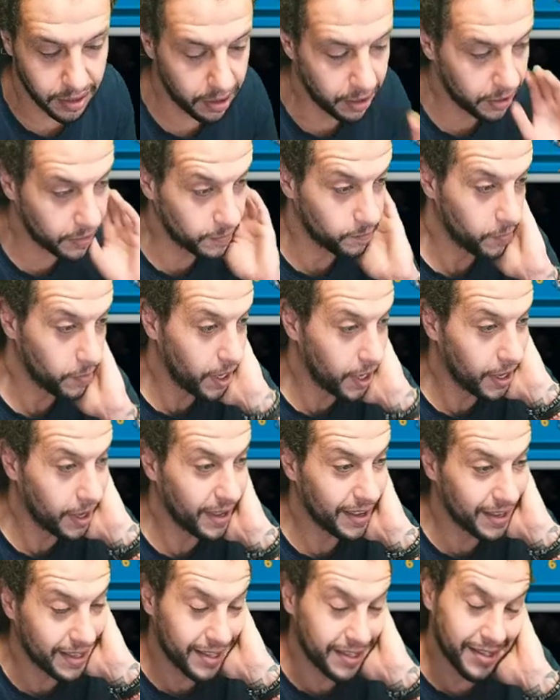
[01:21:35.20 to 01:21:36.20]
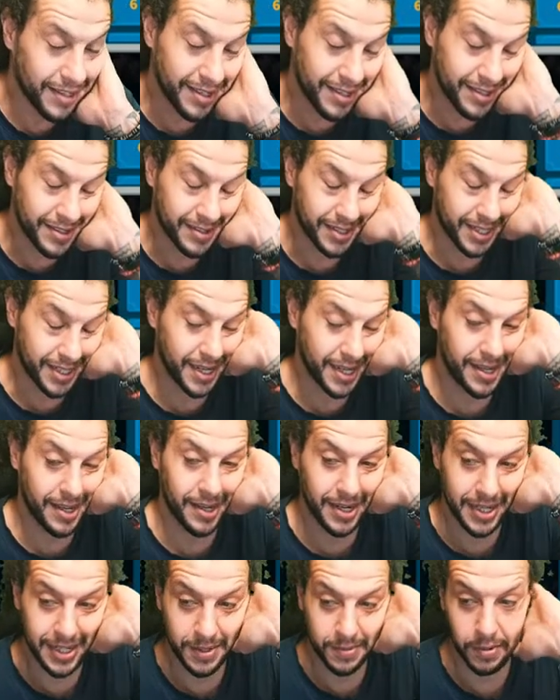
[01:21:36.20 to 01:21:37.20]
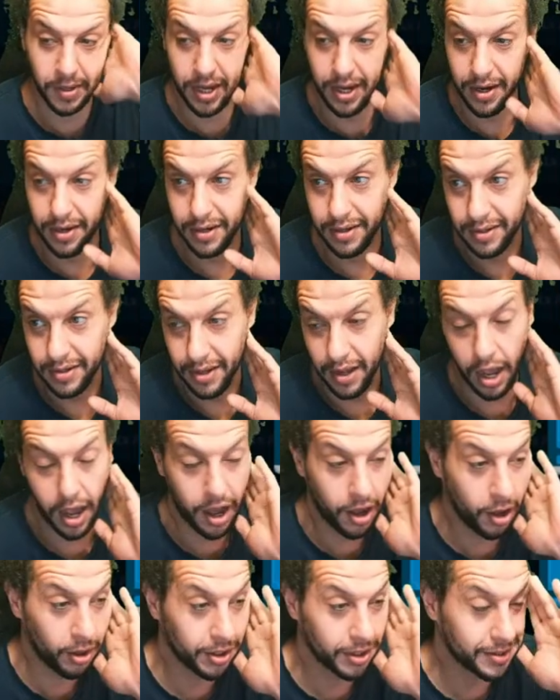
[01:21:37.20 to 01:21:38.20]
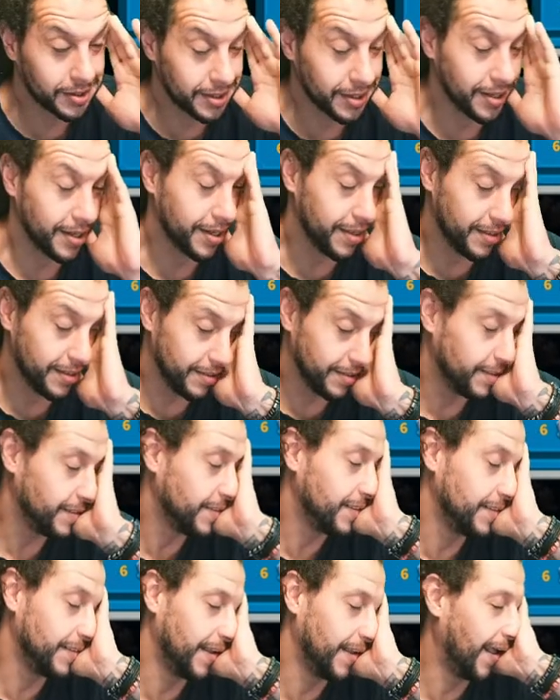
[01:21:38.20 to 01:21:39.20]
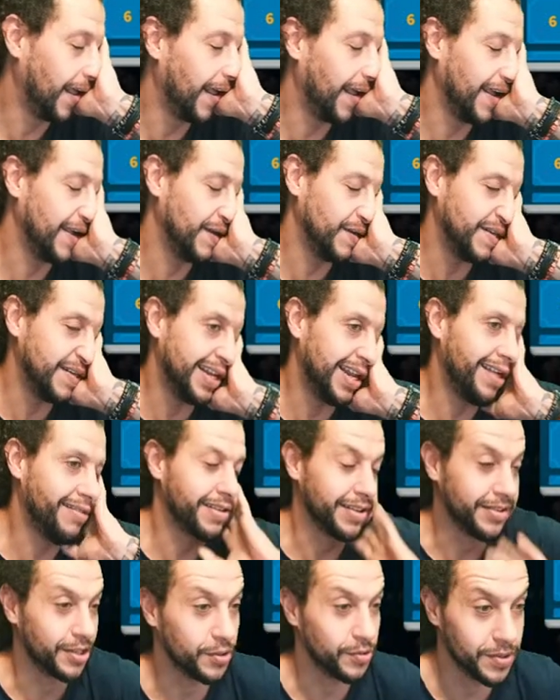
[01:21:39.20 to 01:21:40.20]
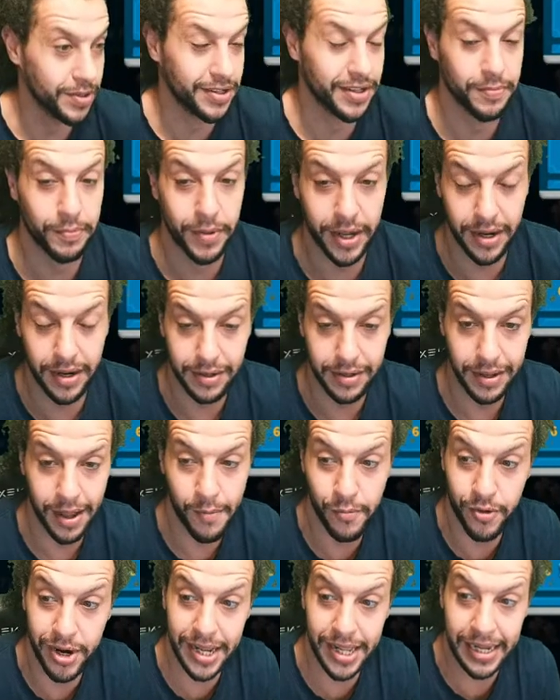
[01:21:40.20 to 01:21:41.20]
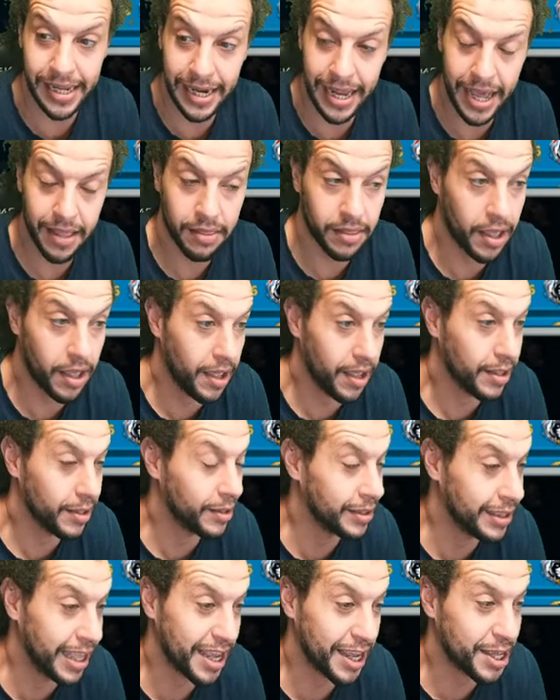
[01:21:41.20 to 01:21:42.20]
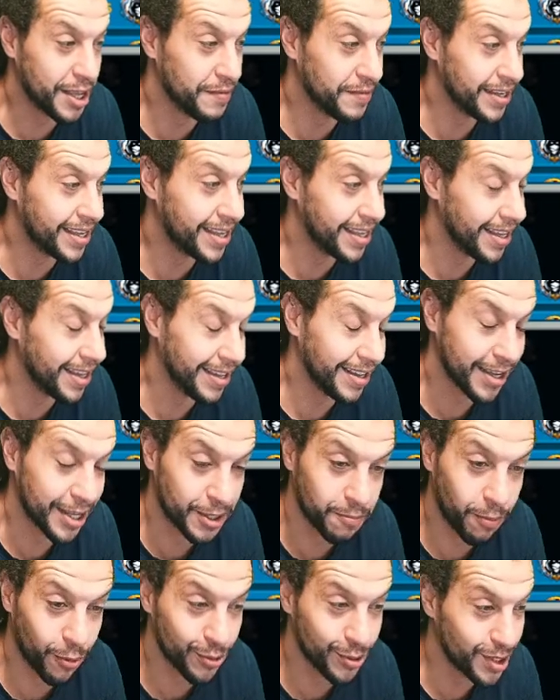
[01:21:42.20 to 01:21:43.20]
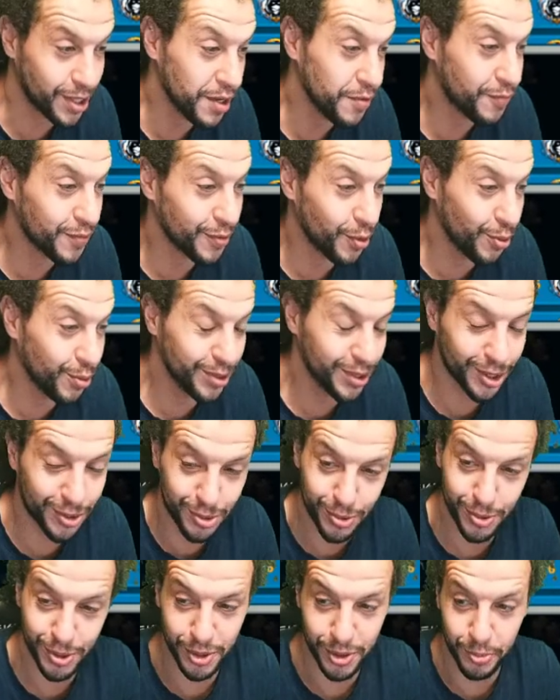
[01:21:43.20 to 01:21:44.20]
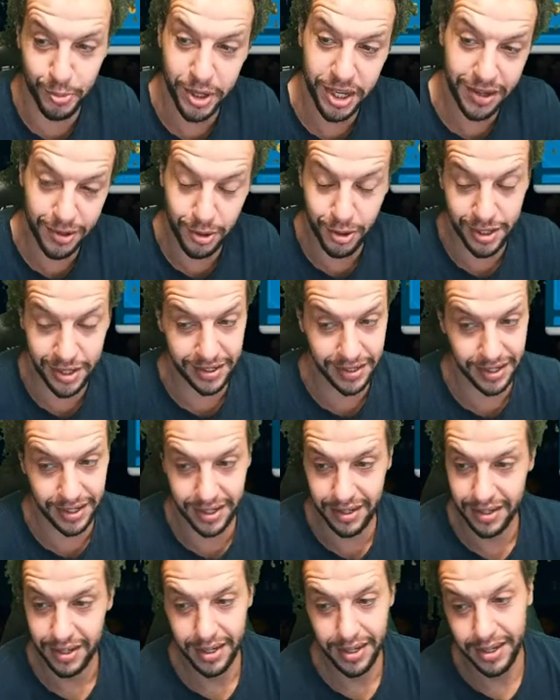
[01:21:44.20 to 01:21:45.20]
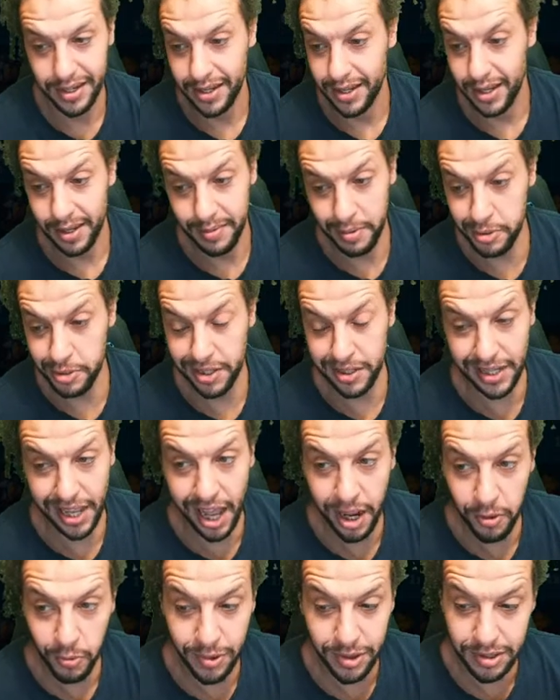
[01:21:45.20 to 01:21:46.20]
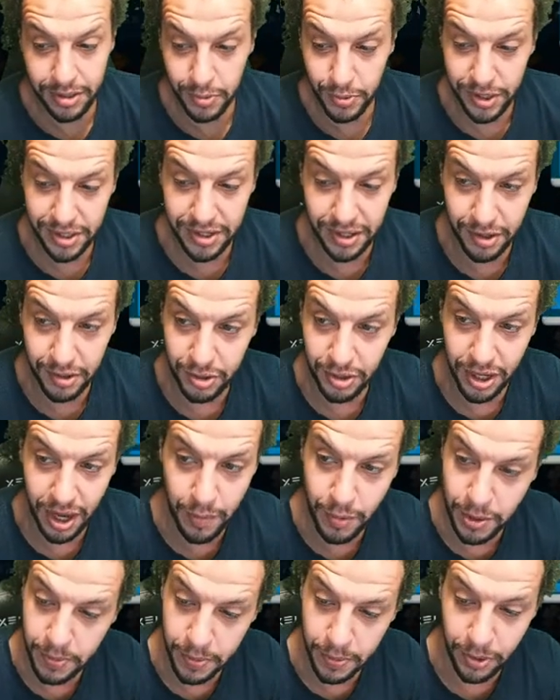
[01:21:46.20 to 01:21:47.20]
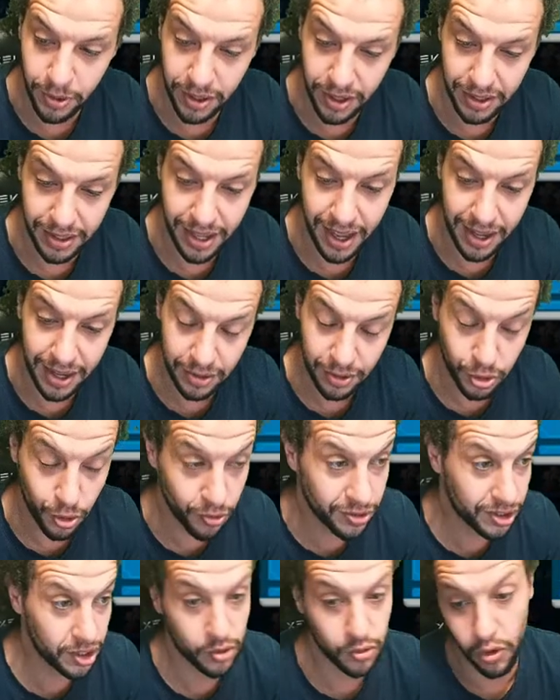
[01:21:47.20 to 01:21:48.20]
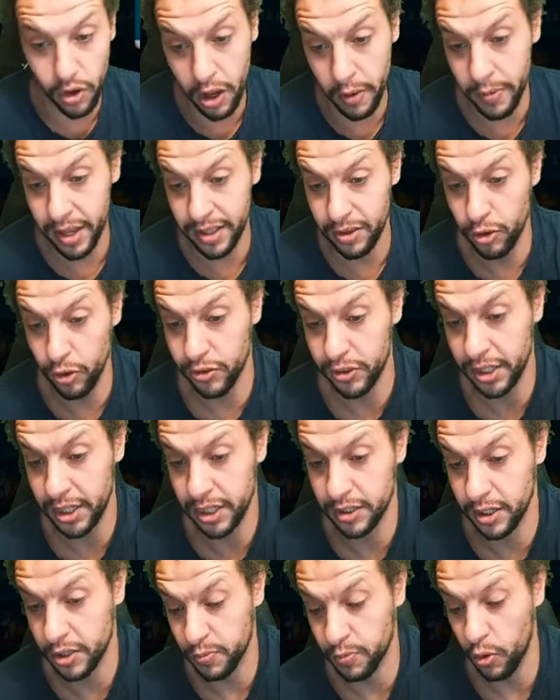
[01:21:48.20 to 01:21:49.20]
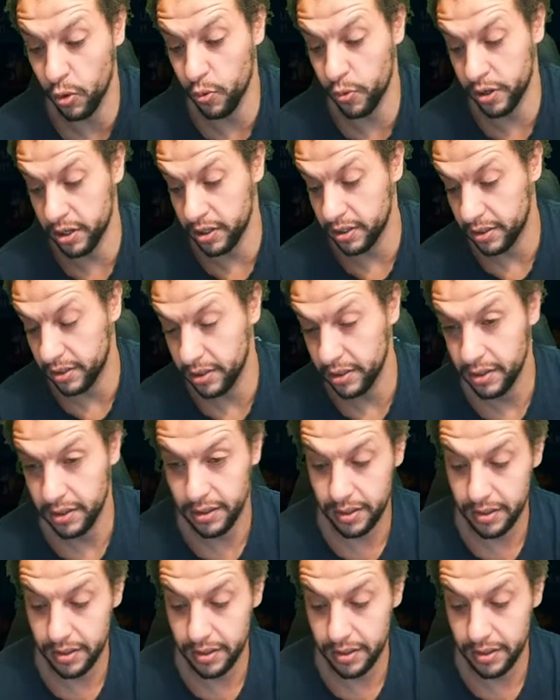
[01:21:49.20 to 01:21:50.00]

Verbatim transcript: Oh, man. He's ridiculous, man. I honestly... I have nothing to do with him, man. I'm really glad that that KVK exposed every, all the truths to me, honestly. Because it's unworth wasting your time with people like that. Toxic what, man? Toxic is a small word.